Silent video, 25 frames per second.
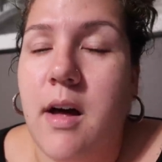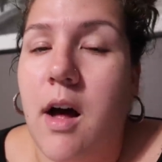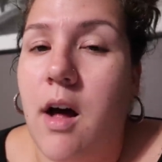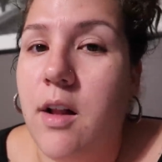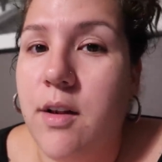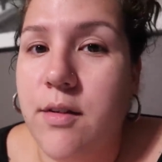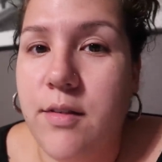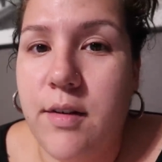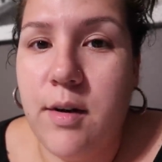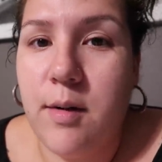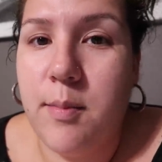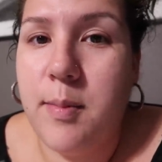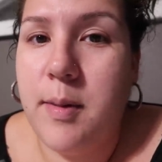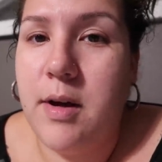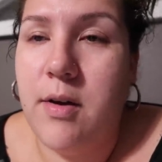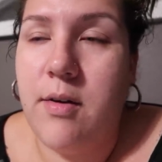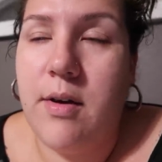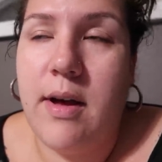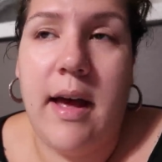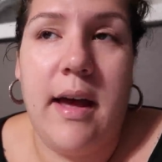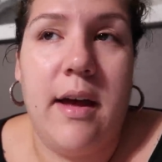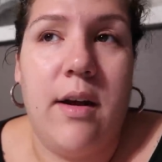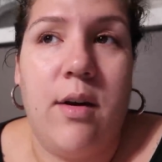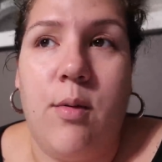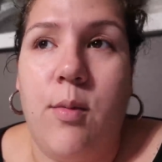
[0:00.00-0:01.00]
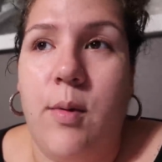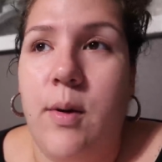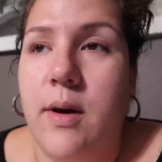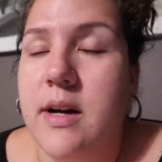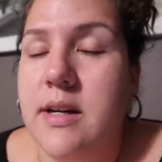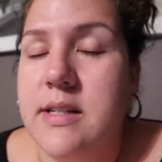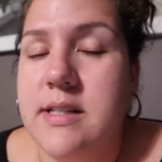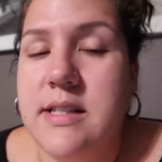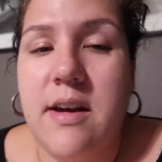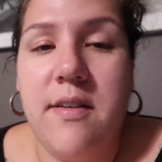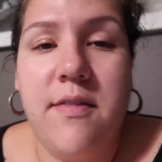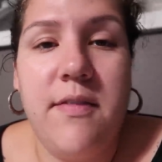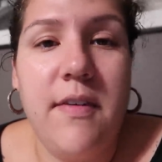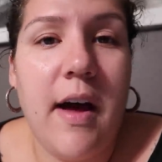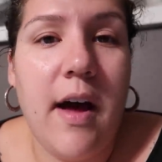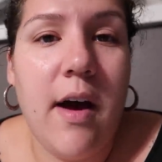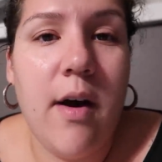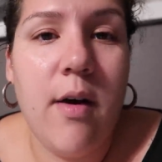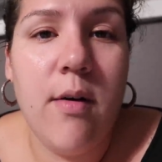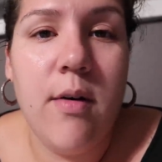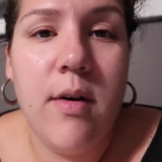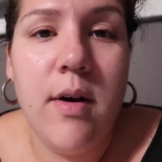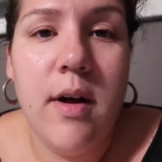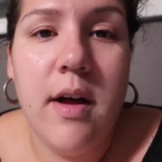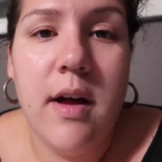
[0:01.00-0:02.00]
All of it'll be okay. It'll work itself
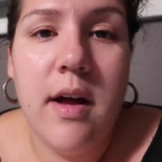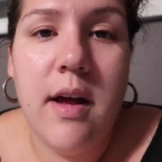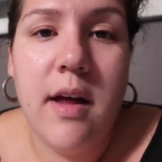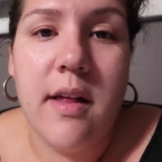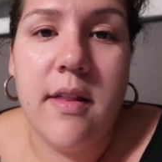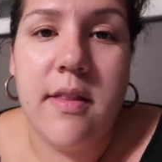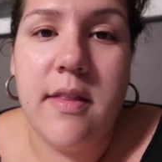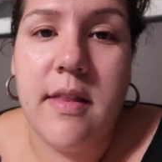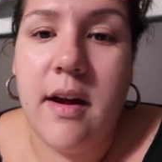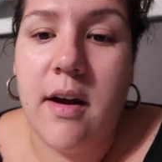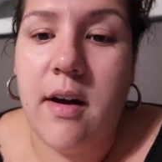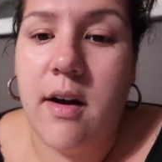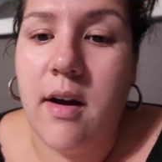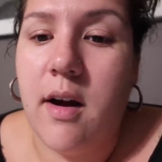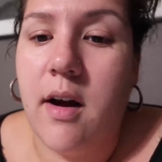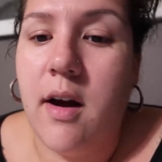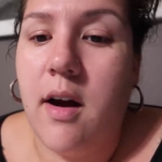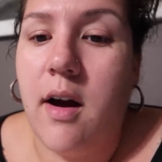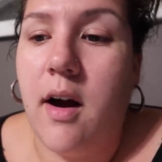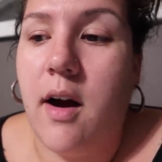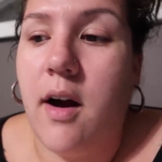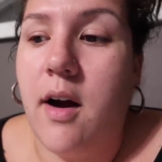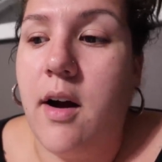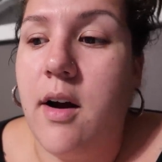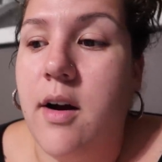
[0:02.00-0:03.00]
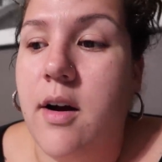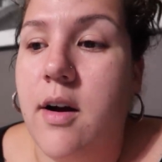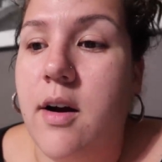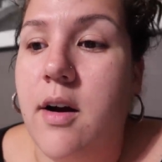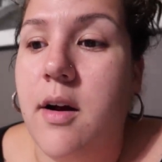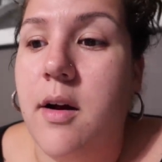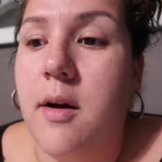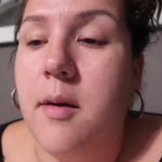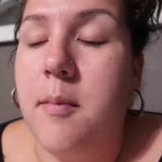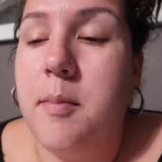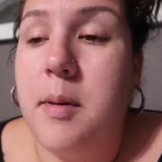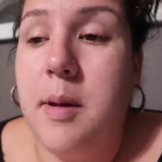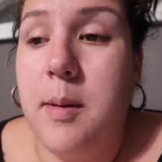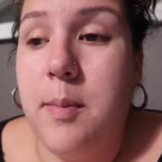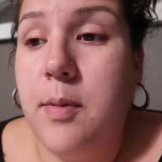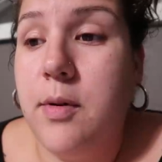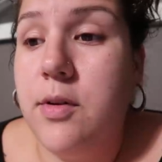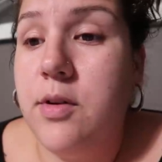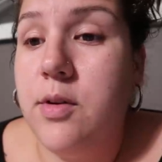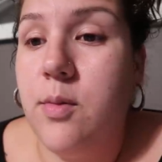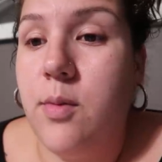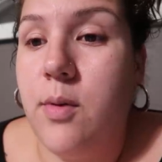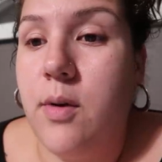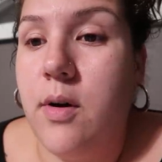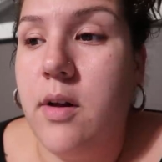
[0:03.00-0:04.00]
out. There are people
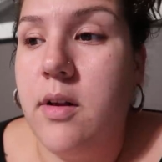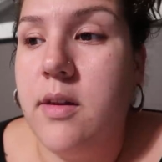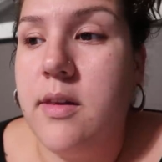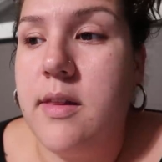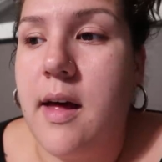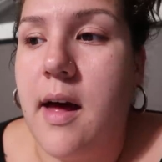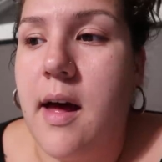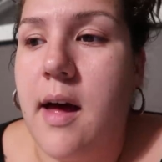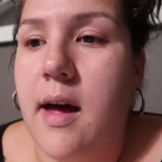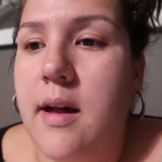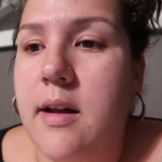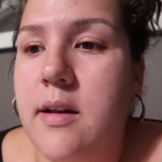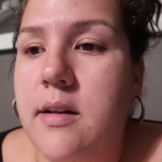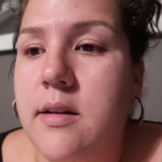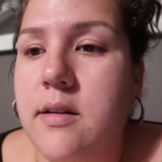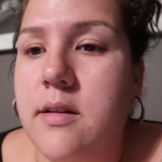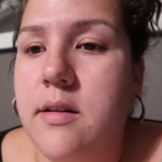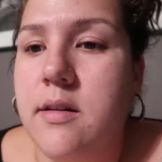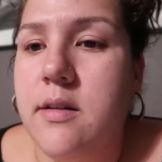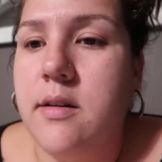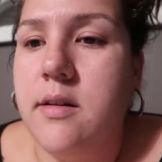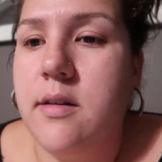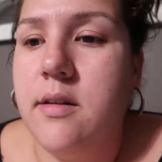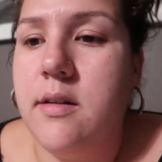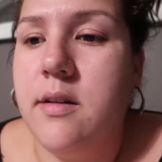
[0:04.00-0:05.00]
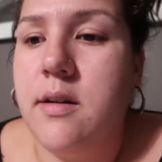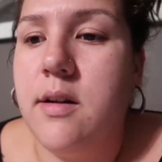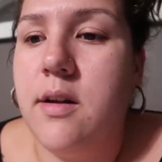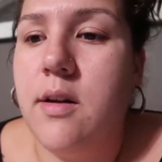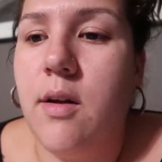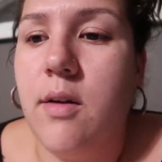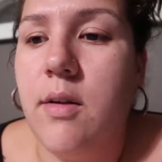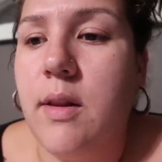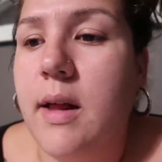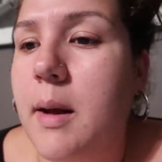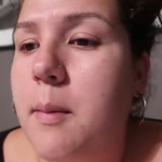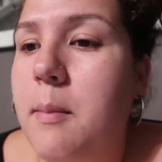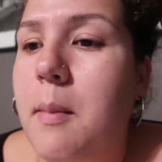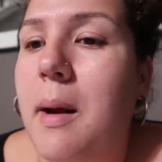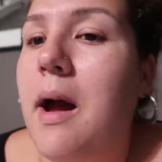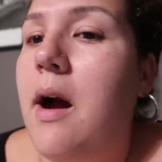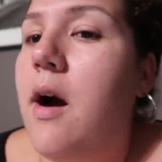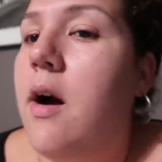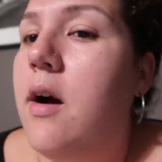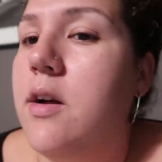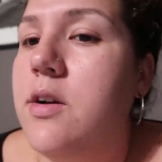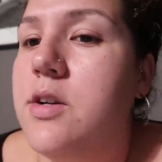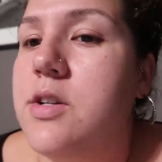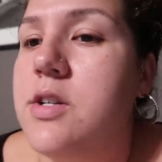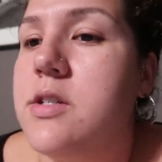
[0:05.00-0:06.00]
in the world that, you know, like, my
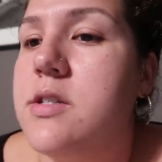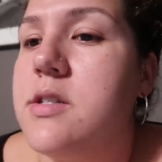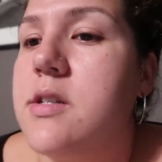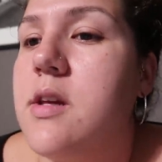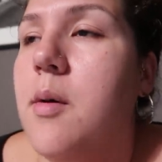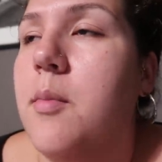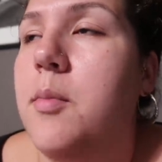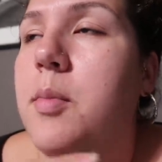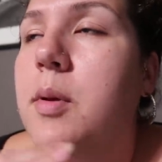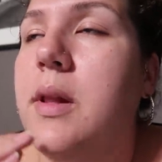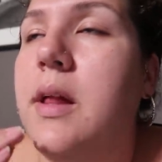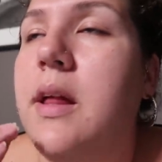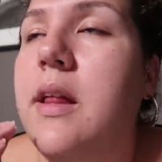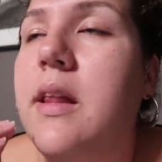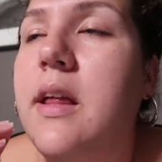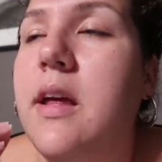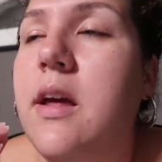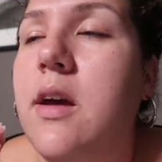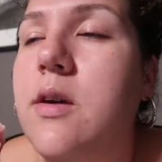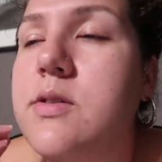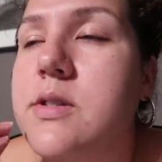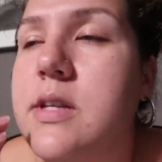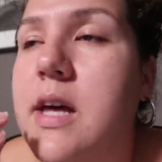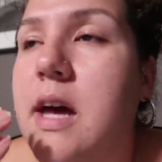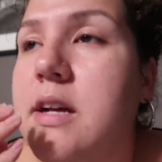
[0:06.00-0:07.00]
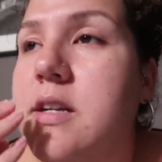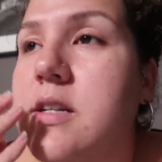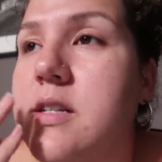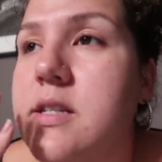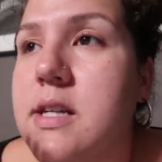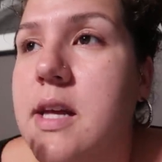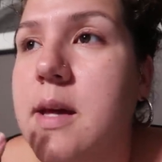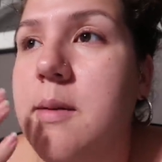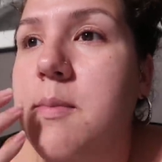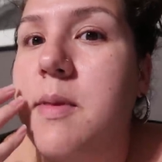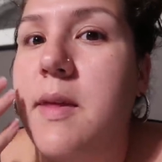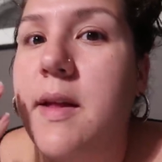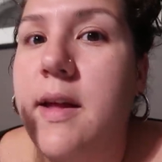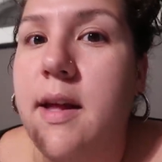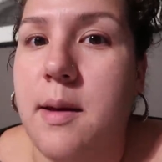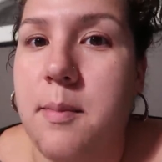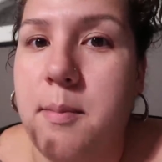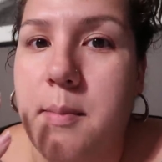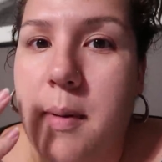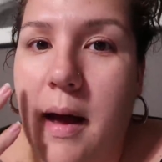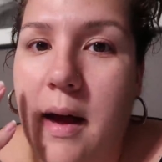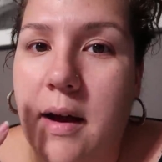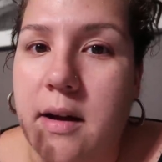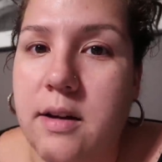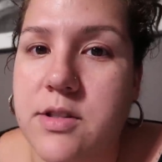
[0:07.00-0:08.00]
heart just completely goes, I just keep
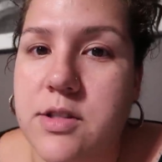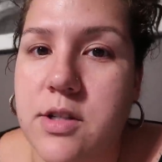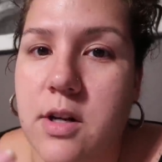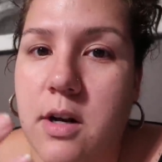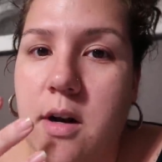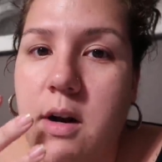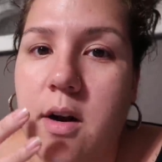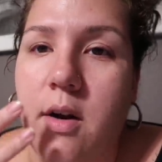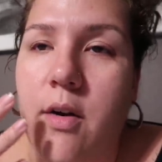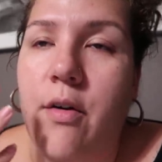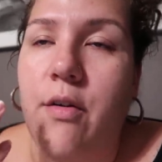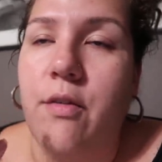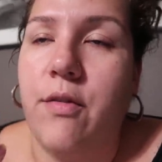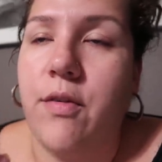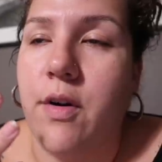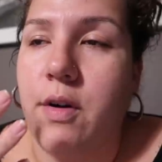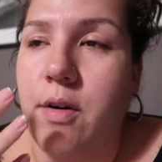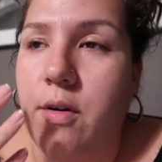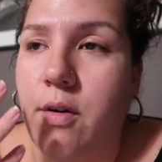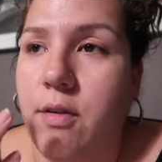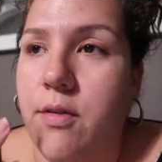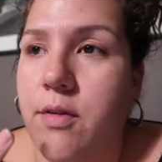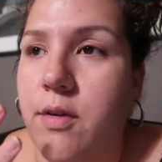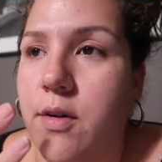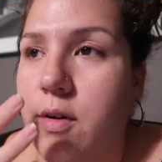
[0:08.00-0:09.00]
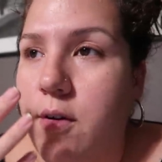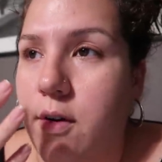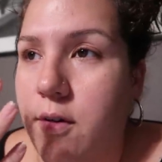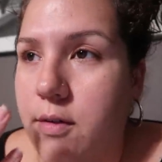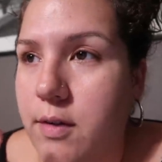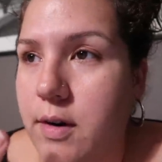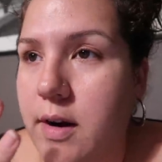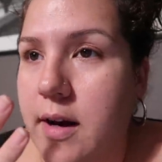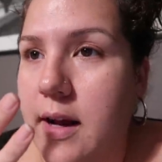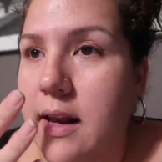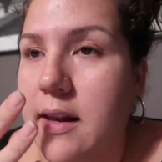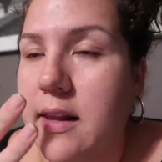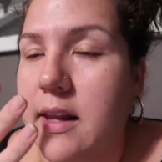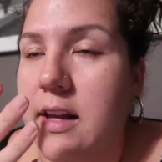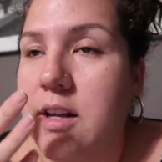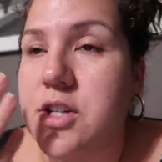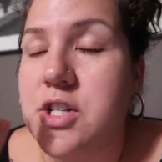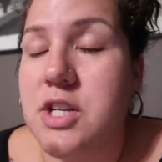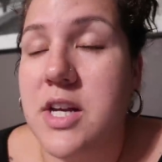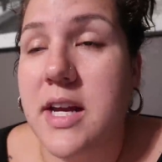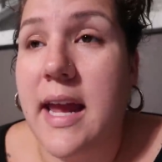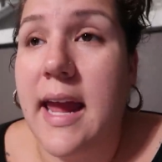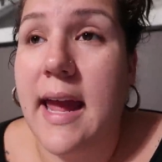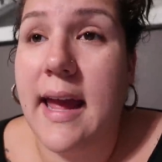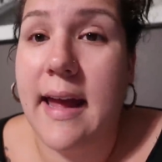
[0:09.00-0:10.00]
thinking back to her over and over and over again. Like,
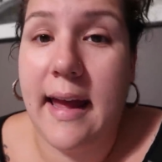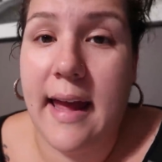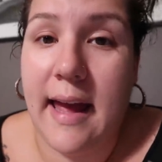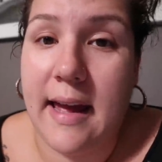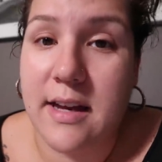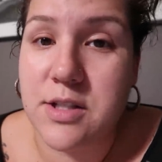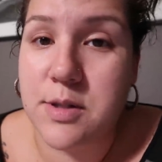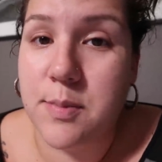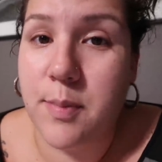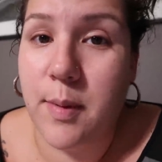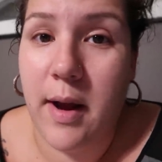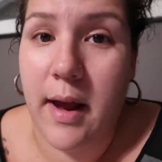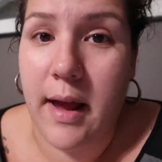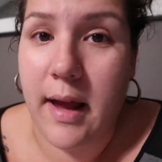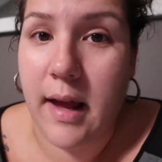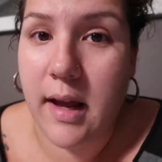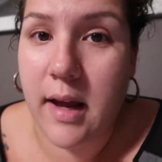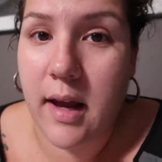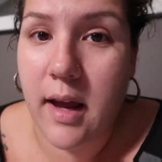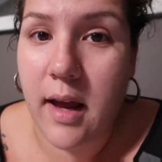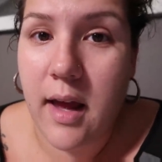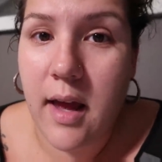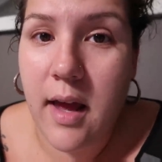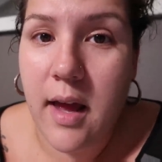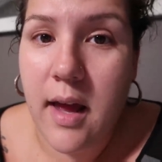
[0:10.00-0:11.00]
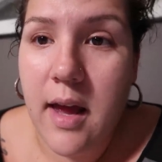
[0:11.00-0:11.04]
she can't catch a break.